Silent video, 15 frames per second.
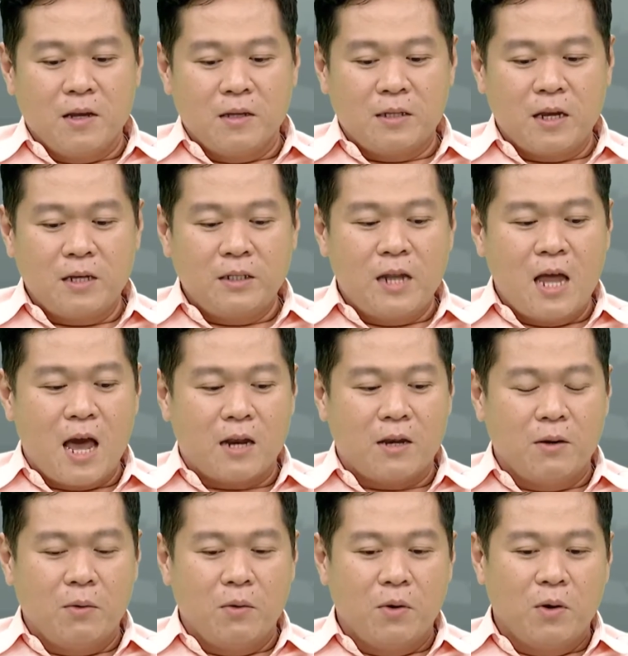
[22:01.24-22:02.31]
such that
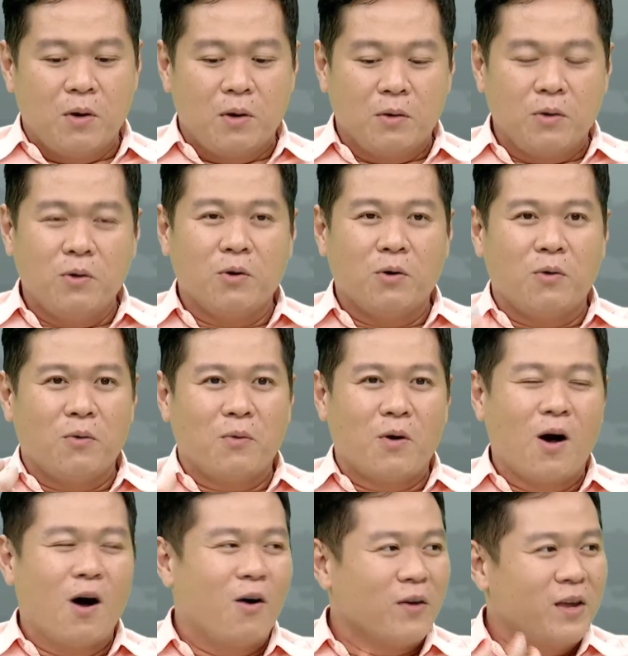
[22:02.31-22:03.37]

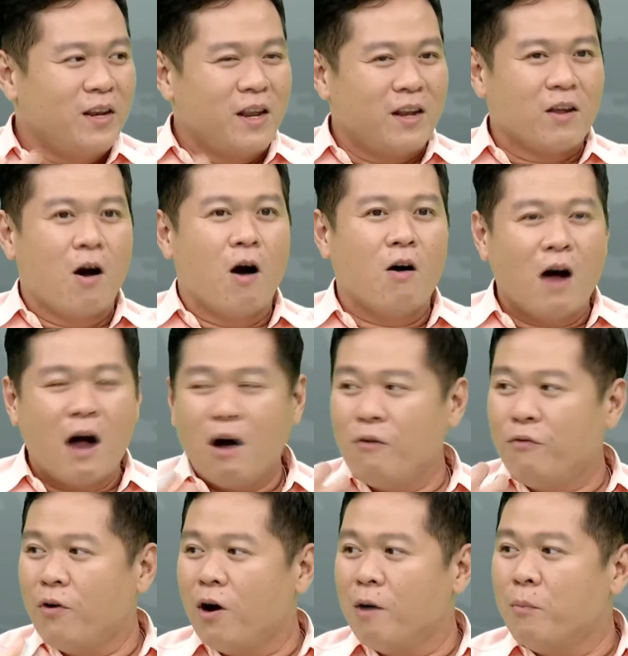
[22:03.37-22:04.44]
call in and call
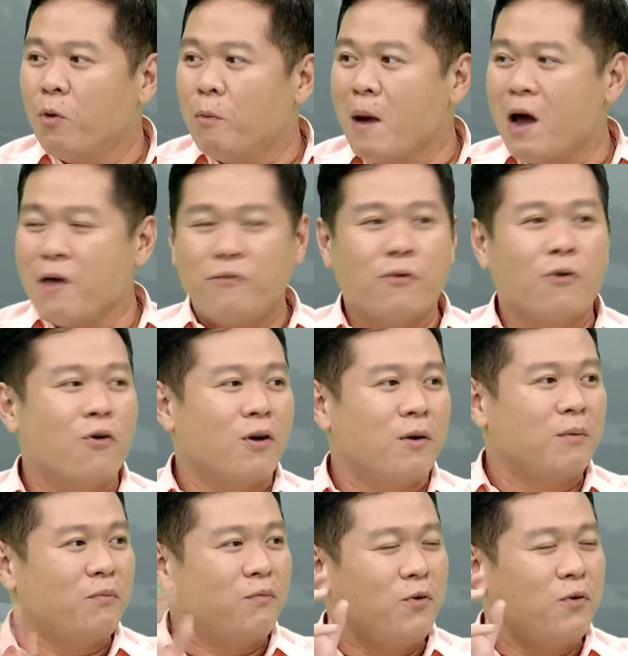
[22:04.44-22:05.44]
out for a mobile phone